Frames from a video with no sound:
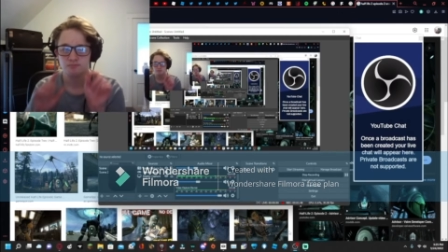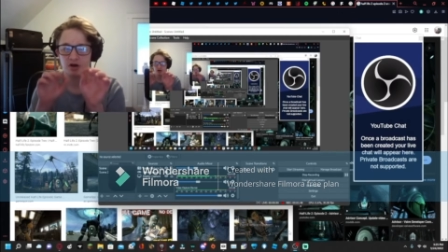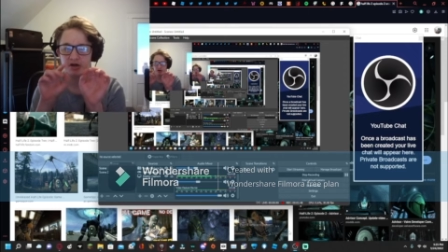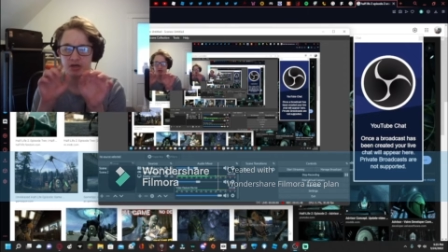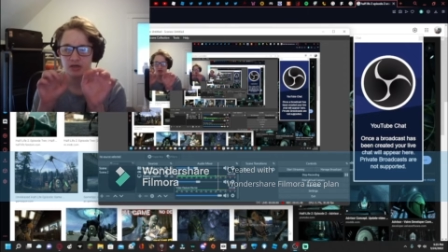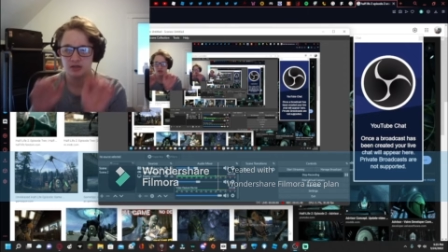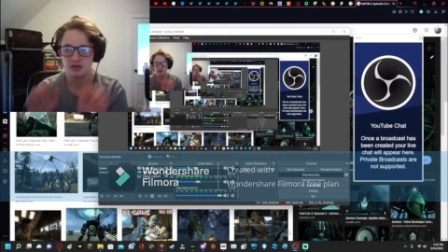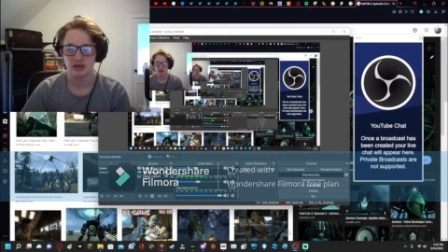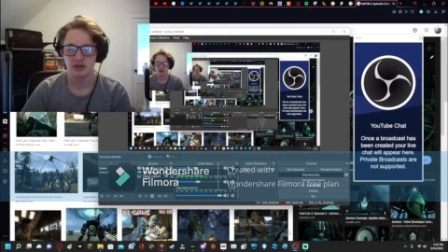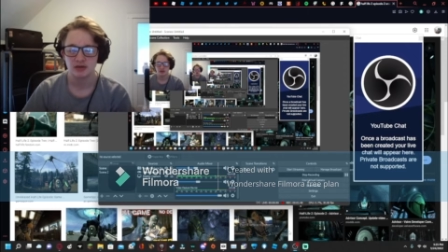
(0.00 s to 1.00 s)
bug
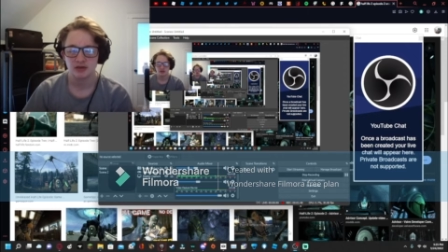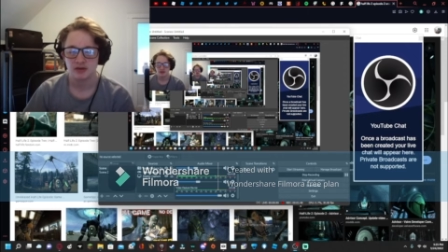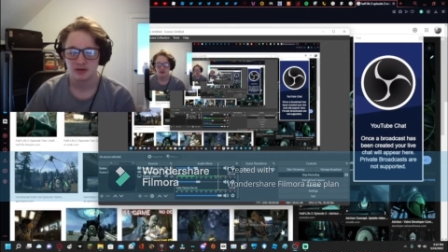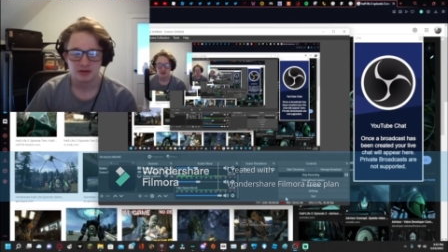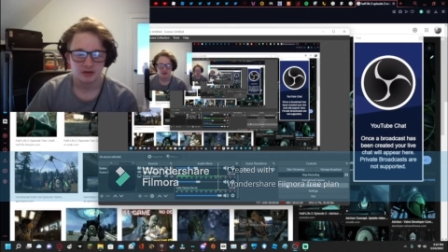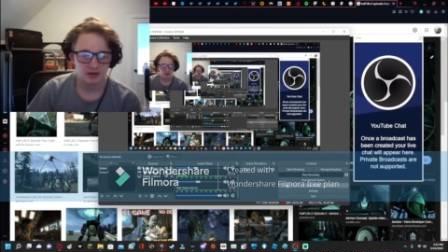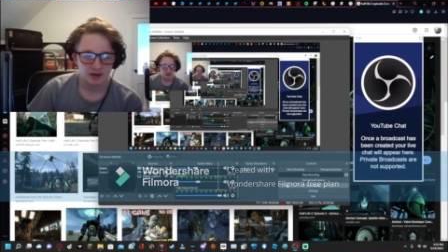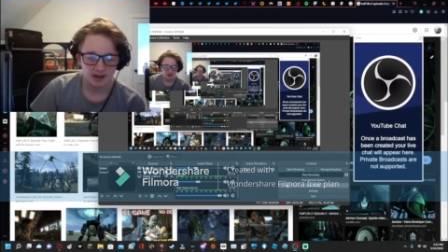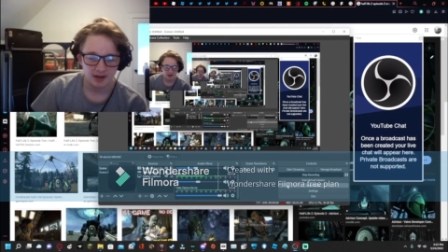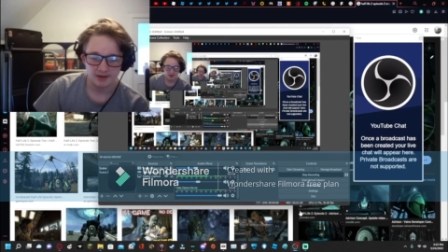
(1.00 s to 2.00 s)
thing,
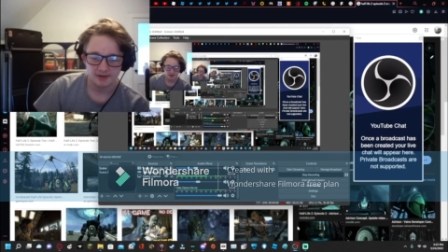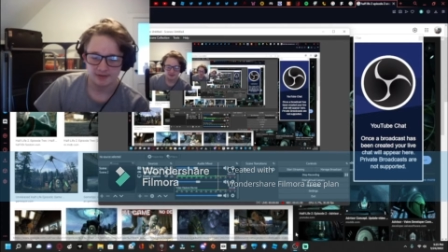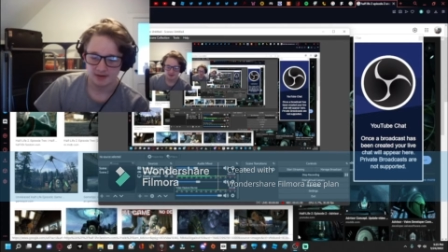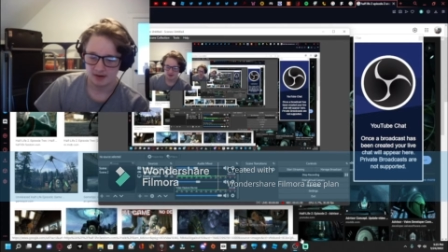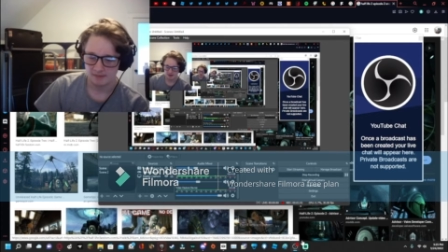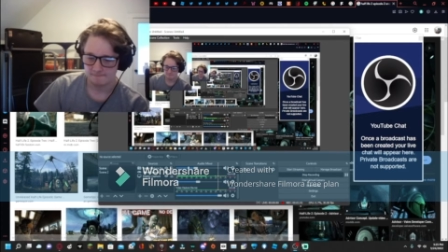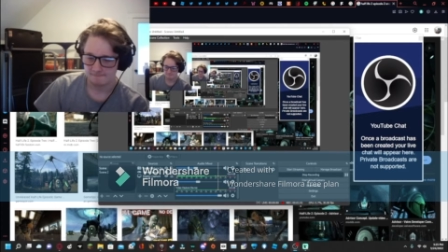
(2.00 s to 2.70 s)
and uh,